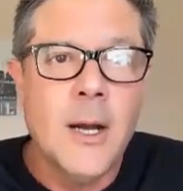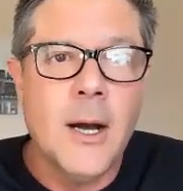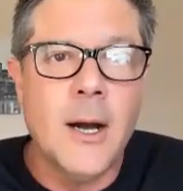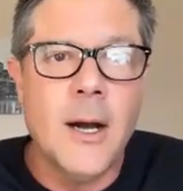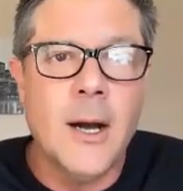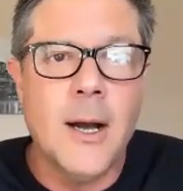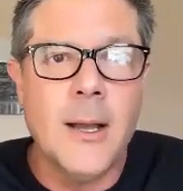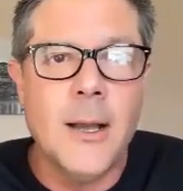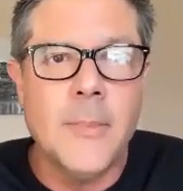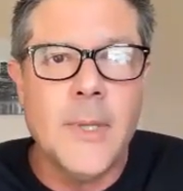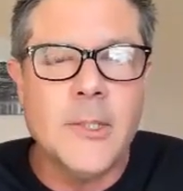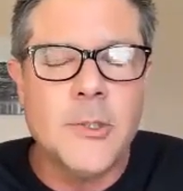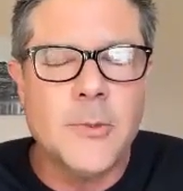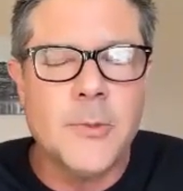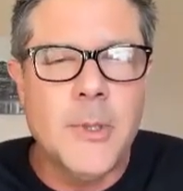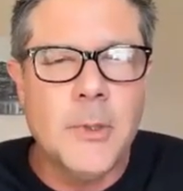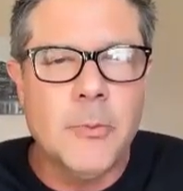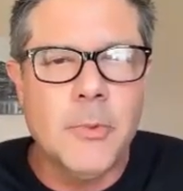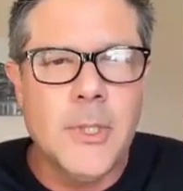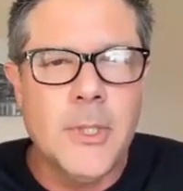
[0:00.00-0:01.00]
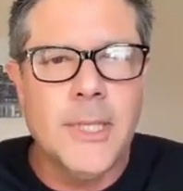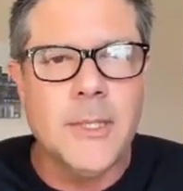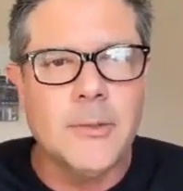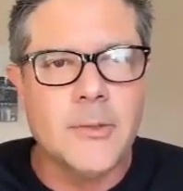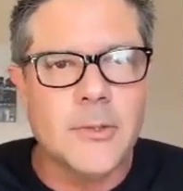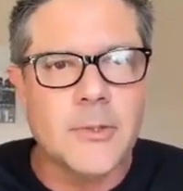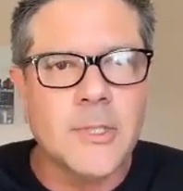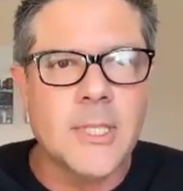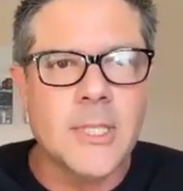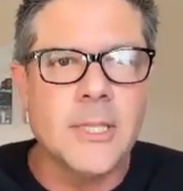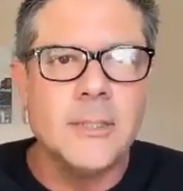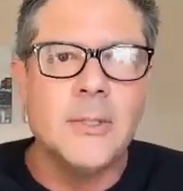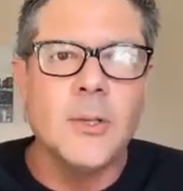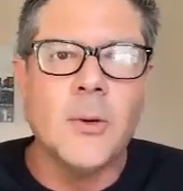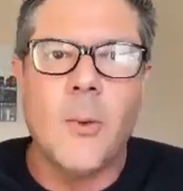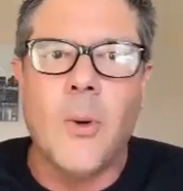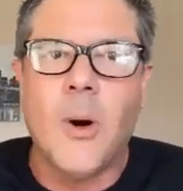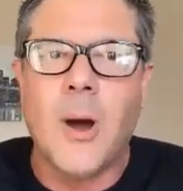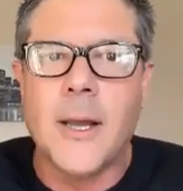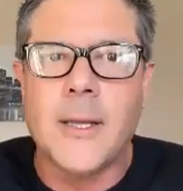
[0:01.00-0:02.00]
And it's been really interesting to
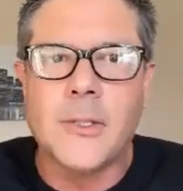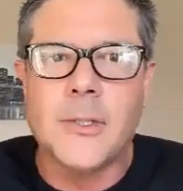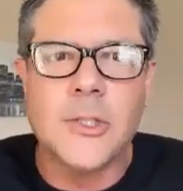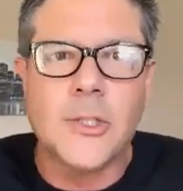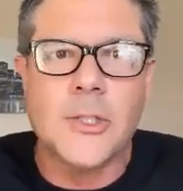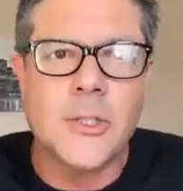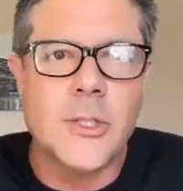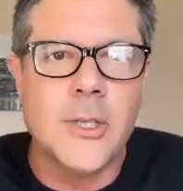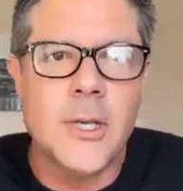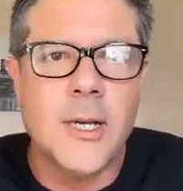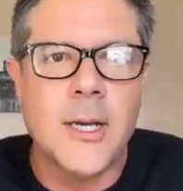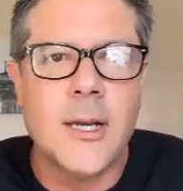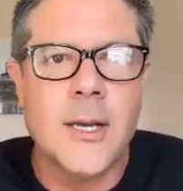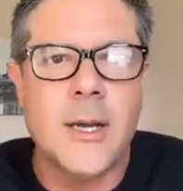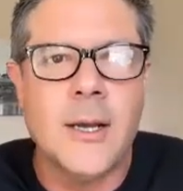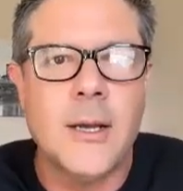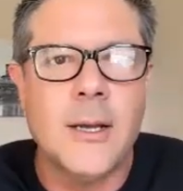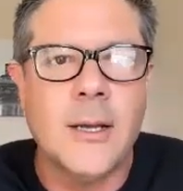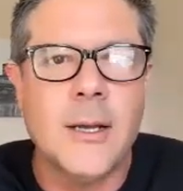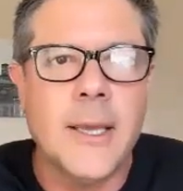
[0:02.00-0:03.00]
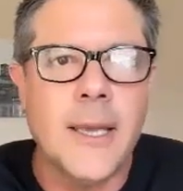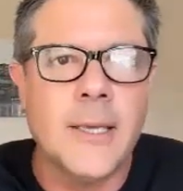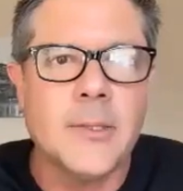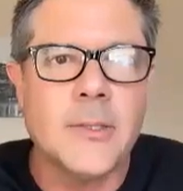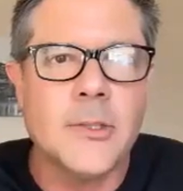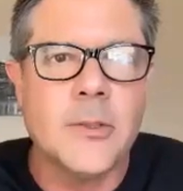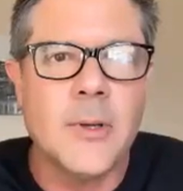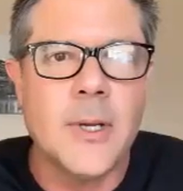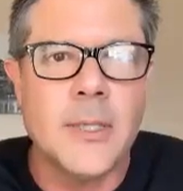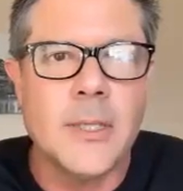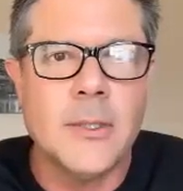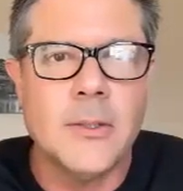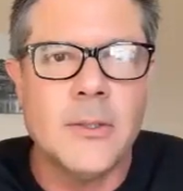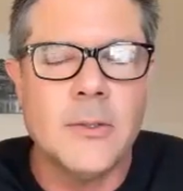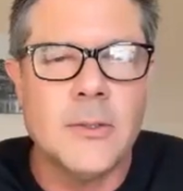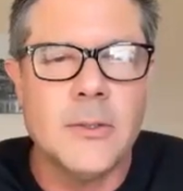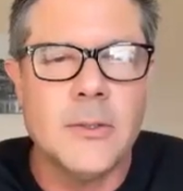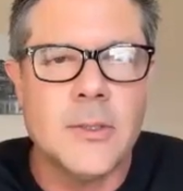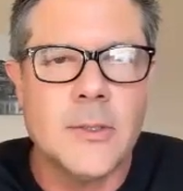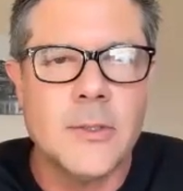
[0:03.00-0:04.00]
watch as credit
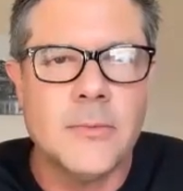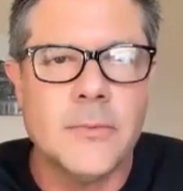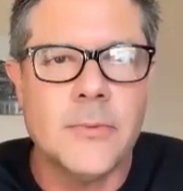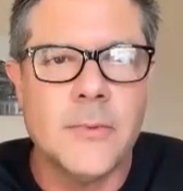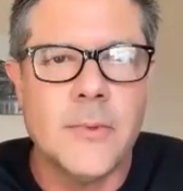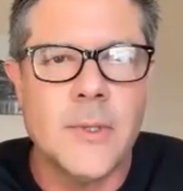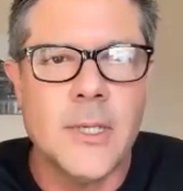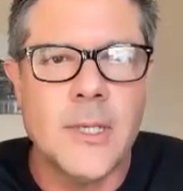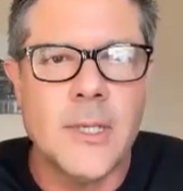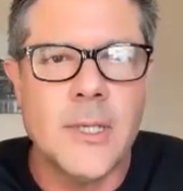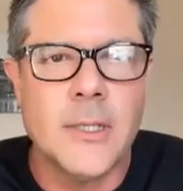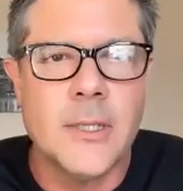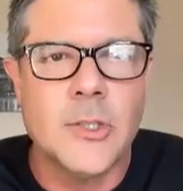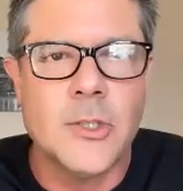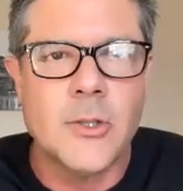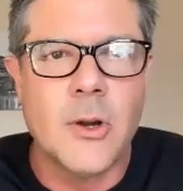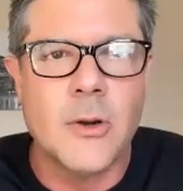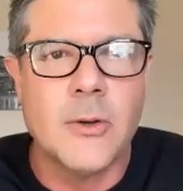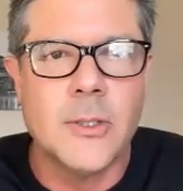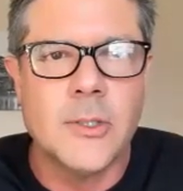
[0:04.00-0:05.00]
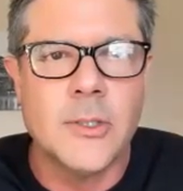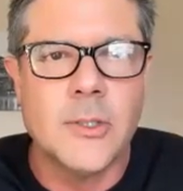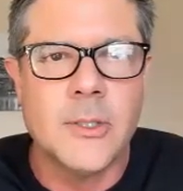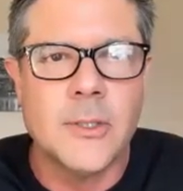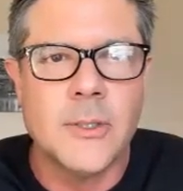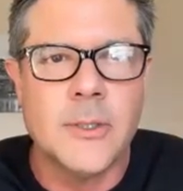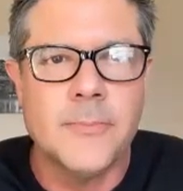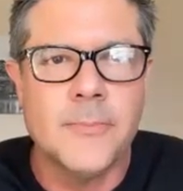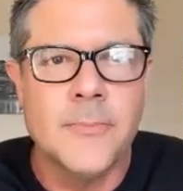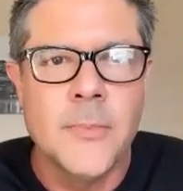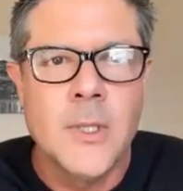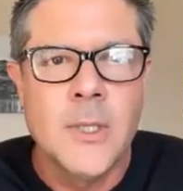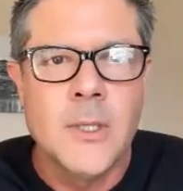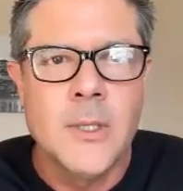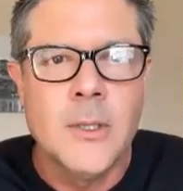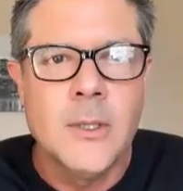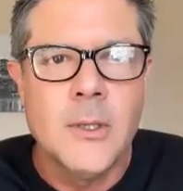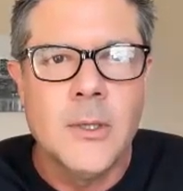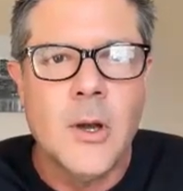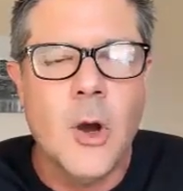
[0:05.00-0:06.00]
unions have started to
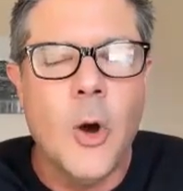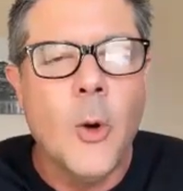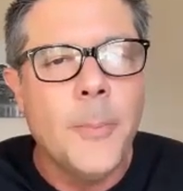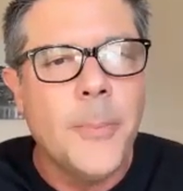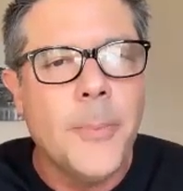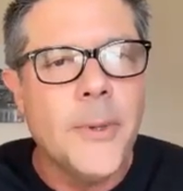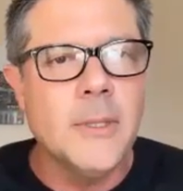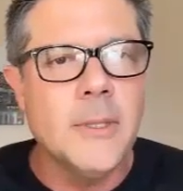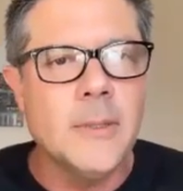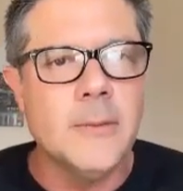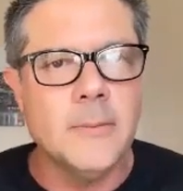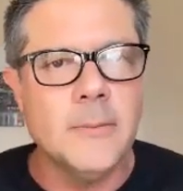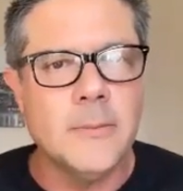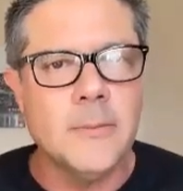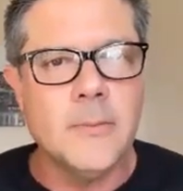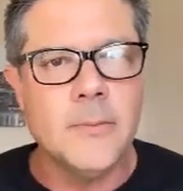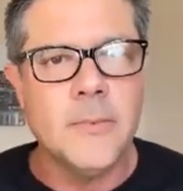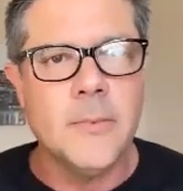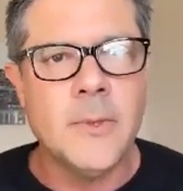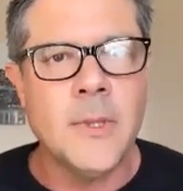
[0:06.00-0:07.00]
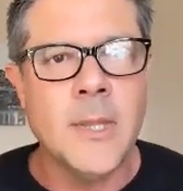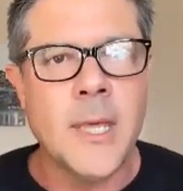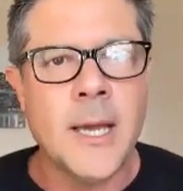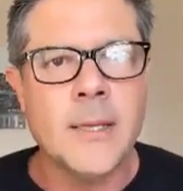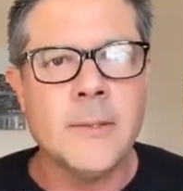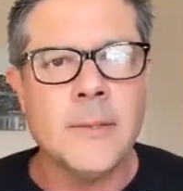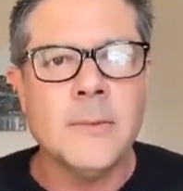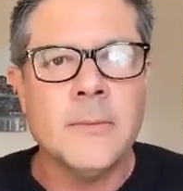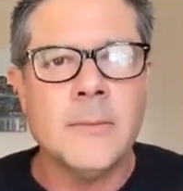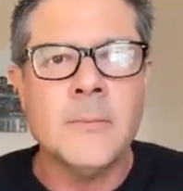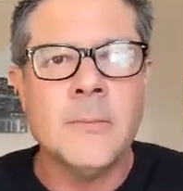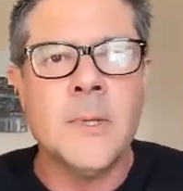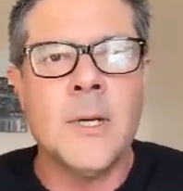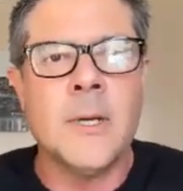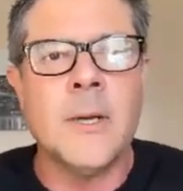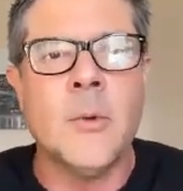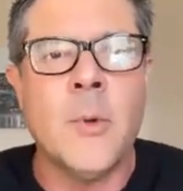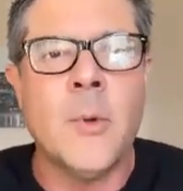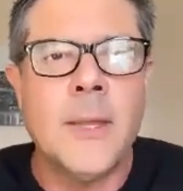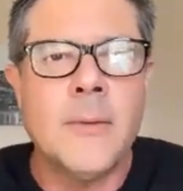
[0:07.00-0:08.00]
open that
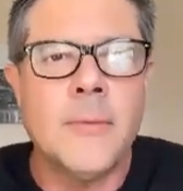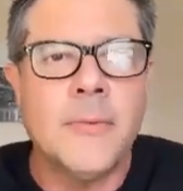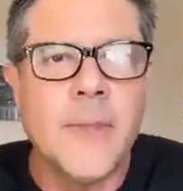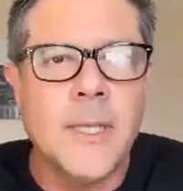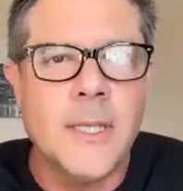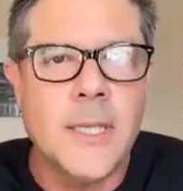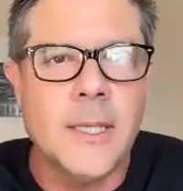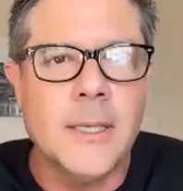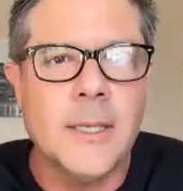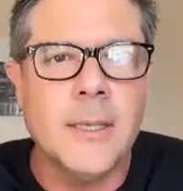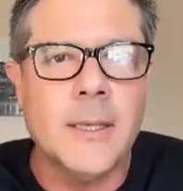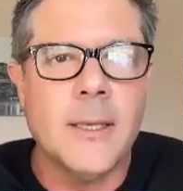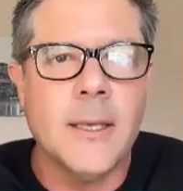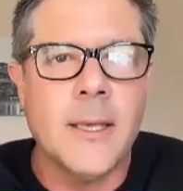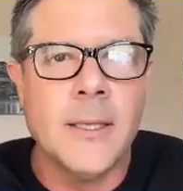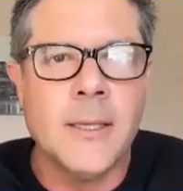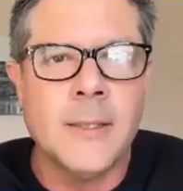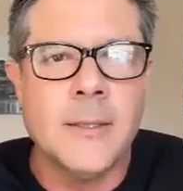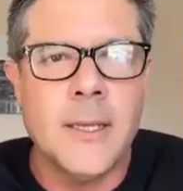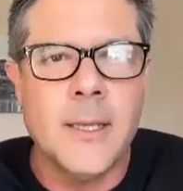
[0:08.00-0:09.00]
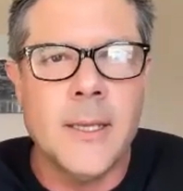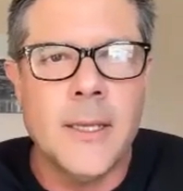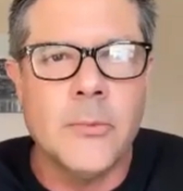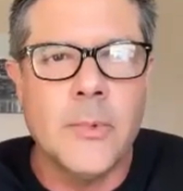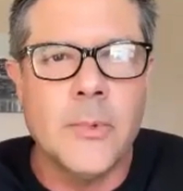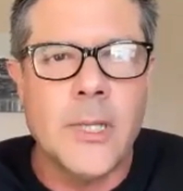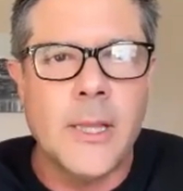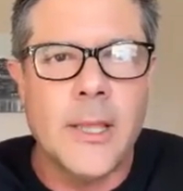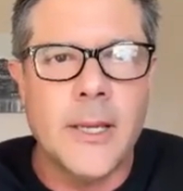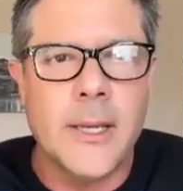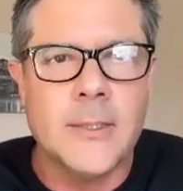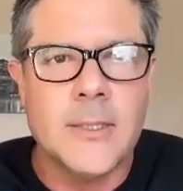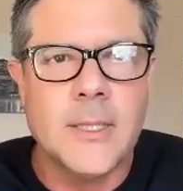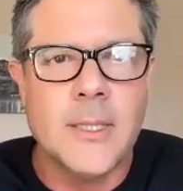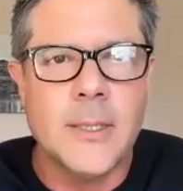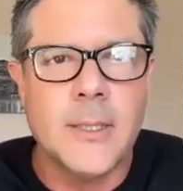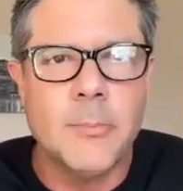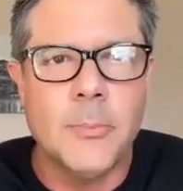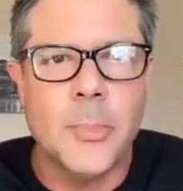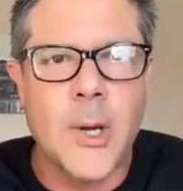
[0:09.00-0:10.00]
way of thinking and realize
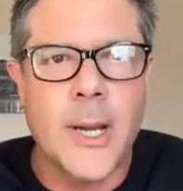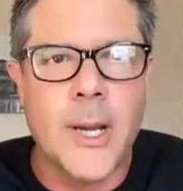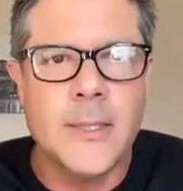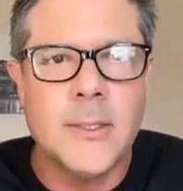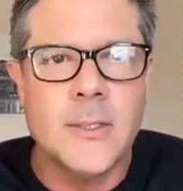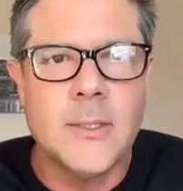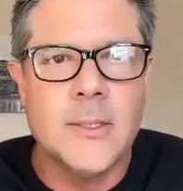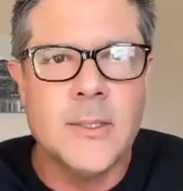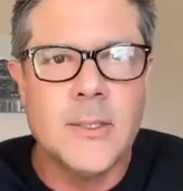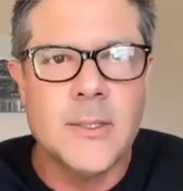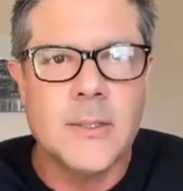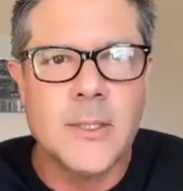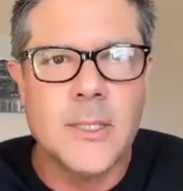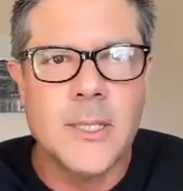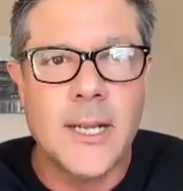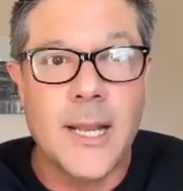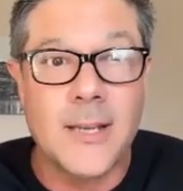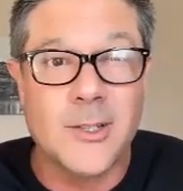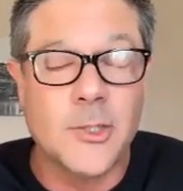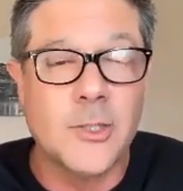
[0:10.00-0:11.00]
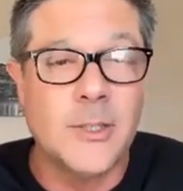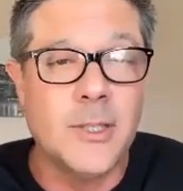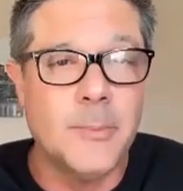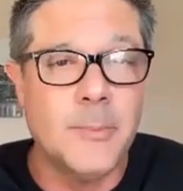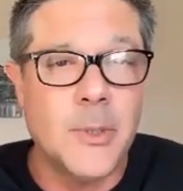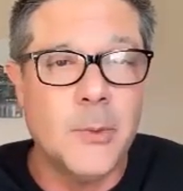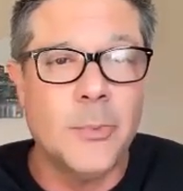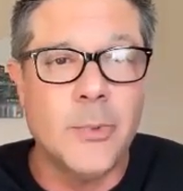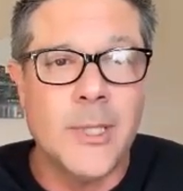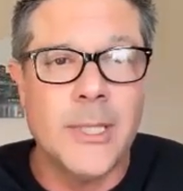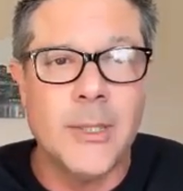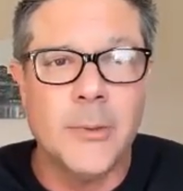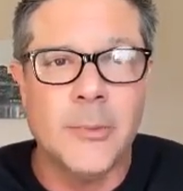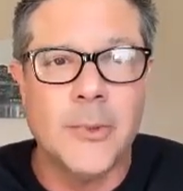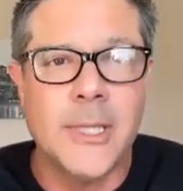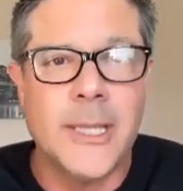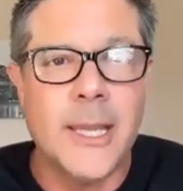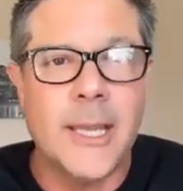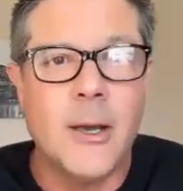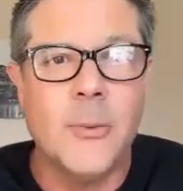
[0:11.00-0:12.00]
that brands can actually be really,
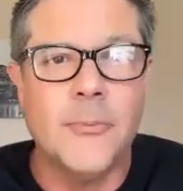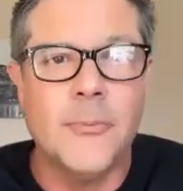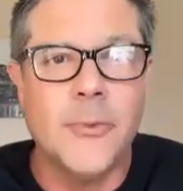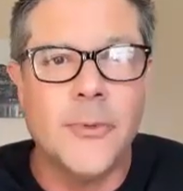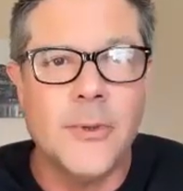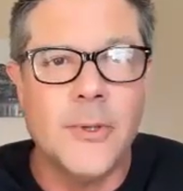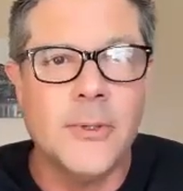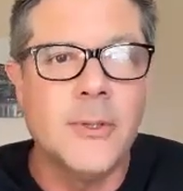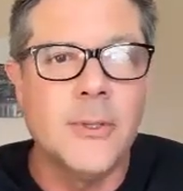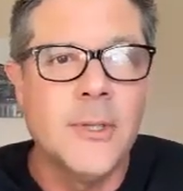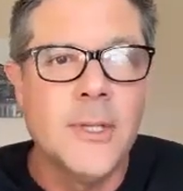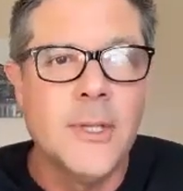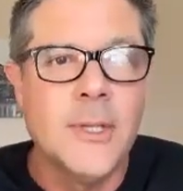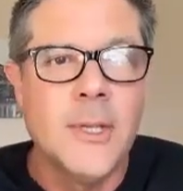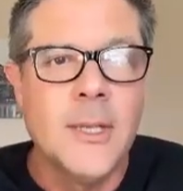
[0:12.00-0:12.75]
really helpful.